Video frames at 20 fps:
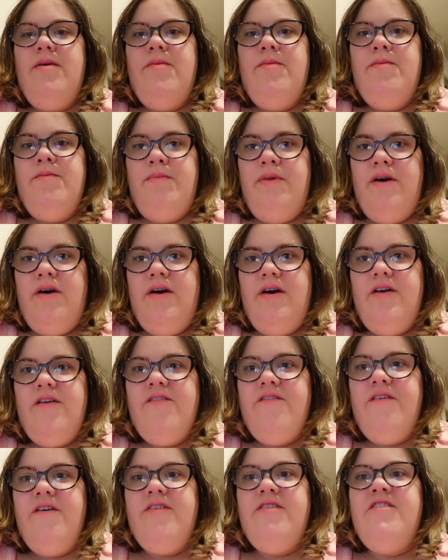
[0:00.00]
book
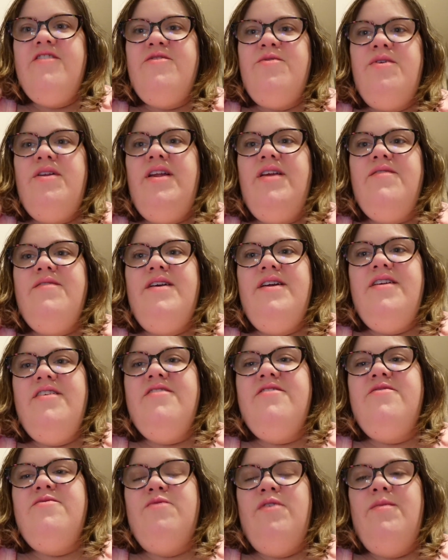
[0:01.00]
for the Sweetie
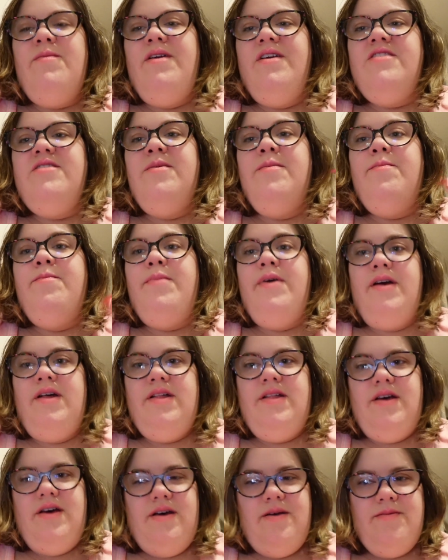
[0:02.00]
Readers Romance Book
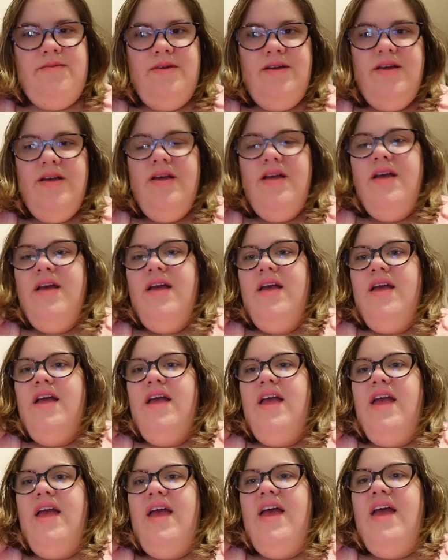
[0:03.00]
Club.
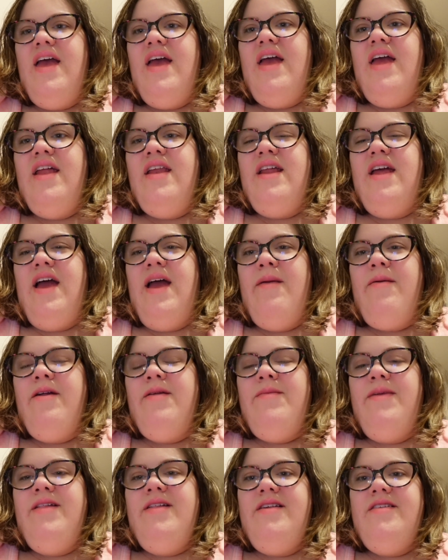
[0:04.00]
And I'm going to
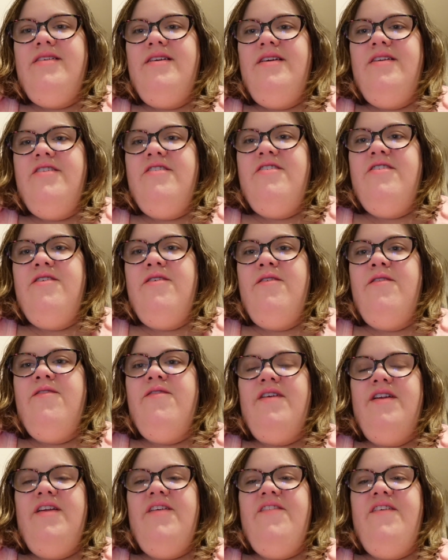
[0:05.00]
be listening to
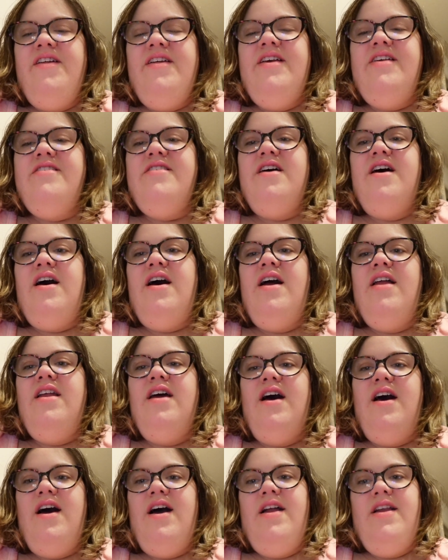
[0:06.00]
Funny Feelings on
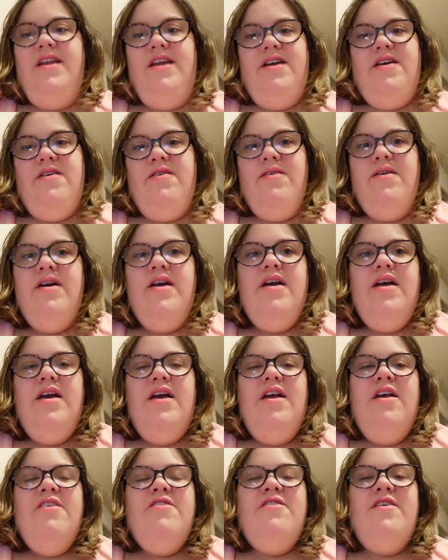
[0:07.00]
audio.
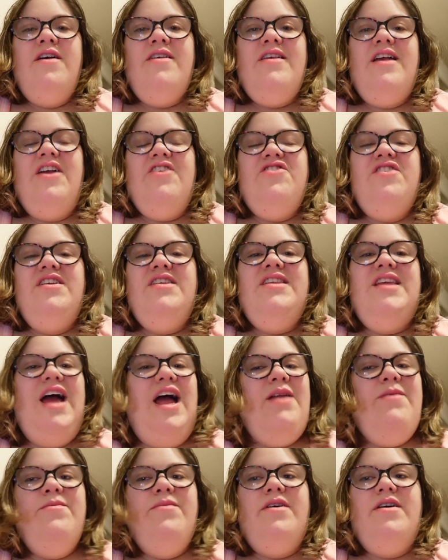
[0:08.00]
So that's actually
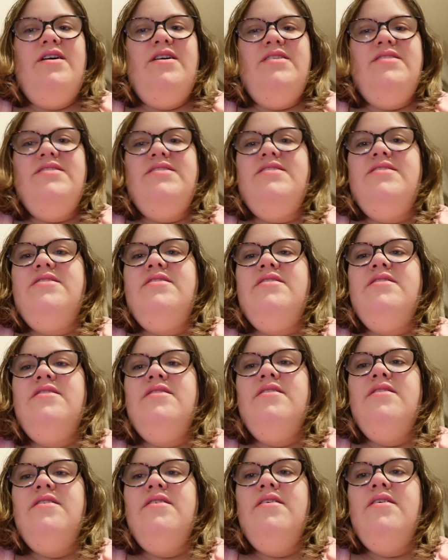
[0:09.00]
10 books.
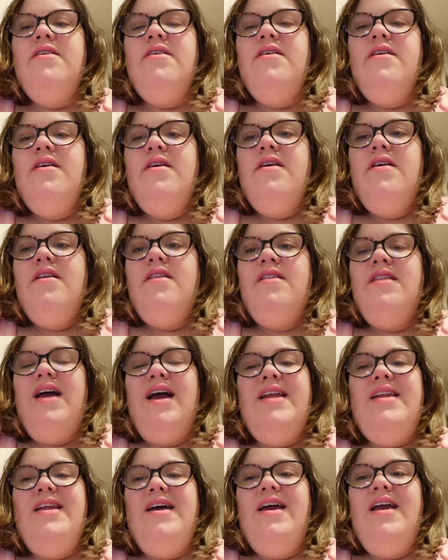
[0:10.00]

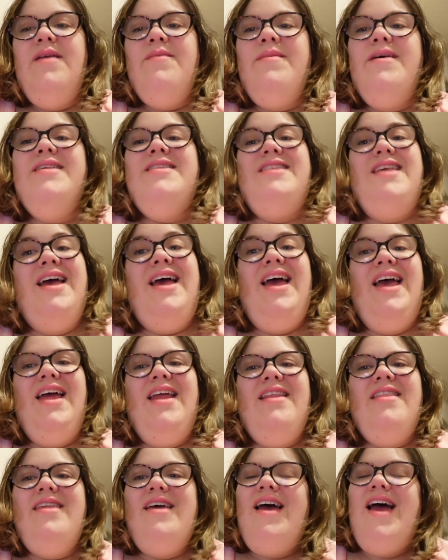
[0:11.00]
Not 9, but
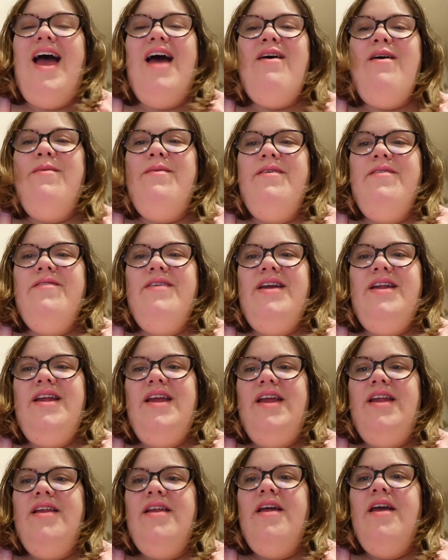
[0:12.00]
10 that I will be
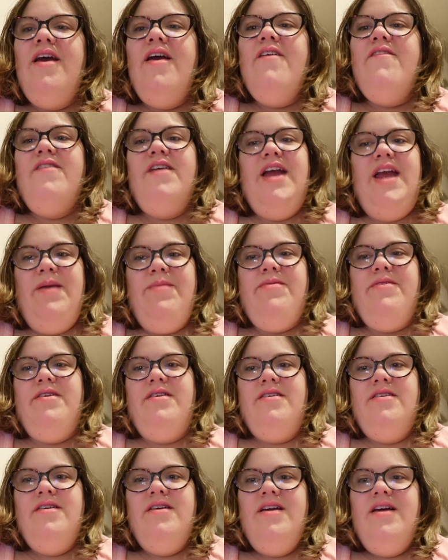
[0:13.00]
reading for April.
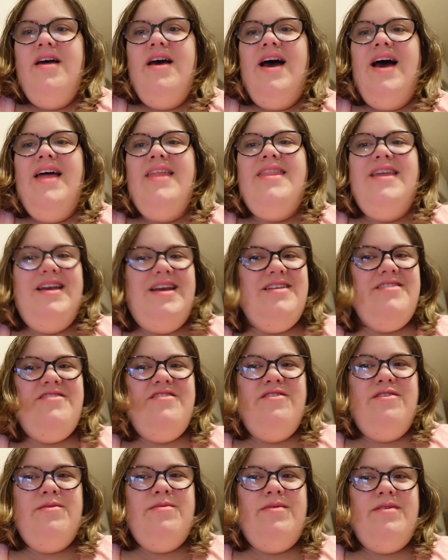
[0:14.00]
I think it's
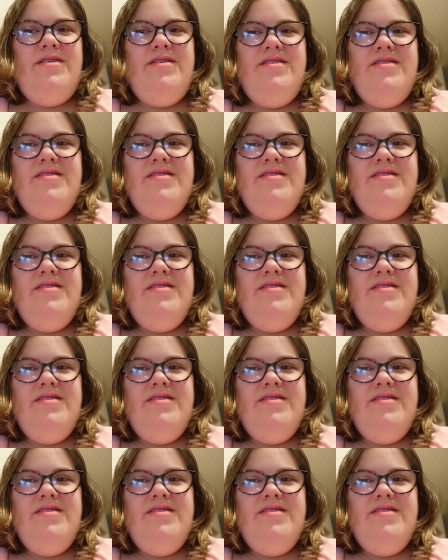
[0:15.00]
doable.